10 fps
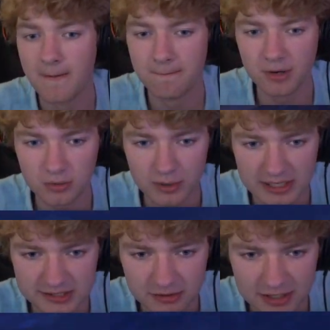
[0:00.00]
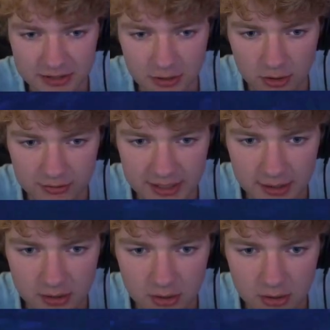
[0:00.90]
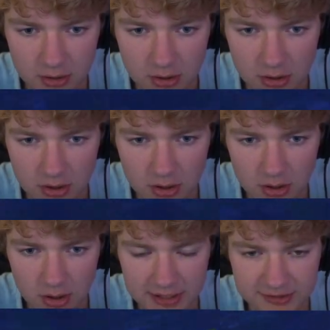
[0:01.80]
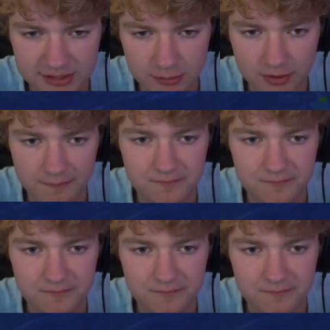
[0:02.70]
But wait, is there actually a lot on there? I didn't see one.